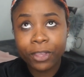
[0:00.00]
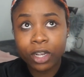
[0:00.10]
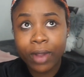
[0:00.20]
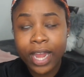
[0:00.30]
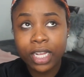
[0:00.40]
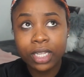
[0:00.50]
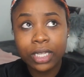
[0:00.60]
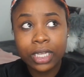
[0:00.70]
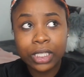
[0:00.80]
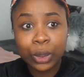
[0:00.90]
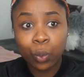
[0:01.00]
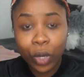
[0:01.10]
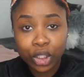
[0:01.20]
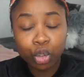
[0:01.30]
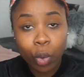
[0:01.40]
credit is
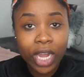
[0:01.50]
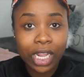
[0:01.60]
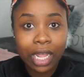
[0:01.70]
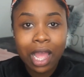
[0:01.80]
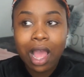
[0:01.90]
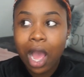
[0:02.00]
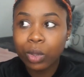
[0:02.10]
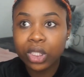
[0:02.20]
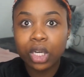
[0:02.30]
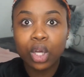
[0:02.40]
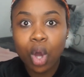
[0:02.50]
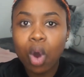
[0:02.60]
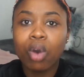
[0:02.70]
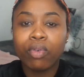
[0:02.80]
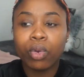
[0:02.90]
120 i was gonna go
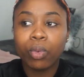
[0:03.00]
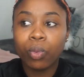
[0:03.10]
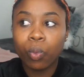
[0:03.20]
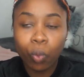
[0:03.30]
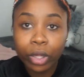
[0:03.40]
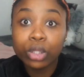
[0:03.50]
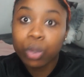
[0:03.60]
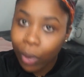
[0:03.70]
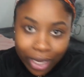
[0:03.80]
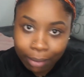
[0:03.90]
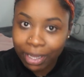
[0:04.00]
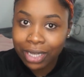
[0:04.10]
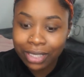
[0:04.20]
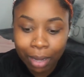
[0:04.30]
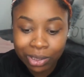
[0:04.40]
over 120
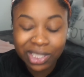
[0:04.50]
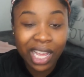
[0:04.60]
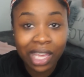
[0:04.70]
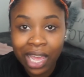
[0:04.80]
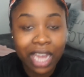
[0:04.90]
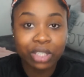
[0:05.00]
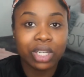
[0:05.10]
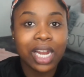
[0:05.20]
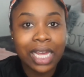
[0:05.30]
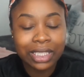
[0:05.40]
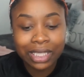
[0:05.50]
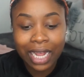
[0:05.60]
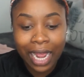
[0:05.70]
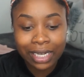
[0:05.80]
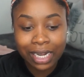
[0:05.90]
because i was taking extra classes
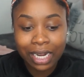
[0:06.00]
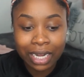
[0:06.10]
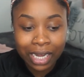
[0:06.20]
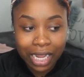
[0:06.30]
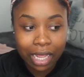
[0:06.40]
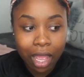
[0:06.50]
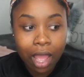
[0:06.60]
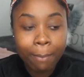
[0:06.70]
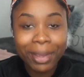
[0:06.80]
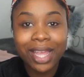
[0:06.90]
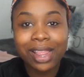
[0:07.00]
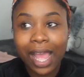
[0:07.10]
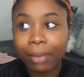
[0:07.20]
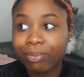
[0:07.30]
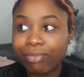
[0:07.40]
that i didn't need being
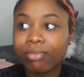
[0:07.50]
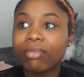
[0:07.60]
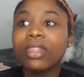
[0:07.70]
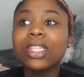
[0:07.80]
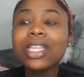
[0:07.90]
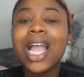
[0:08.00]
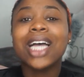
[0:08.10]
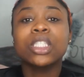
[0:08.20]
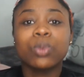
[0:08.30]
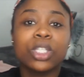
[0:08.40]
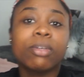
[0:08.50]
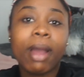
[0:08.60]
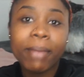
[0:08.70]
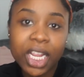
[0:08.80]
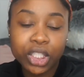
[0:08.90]
that i switched
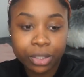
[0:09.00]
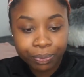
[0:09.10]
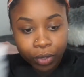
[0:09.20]
my major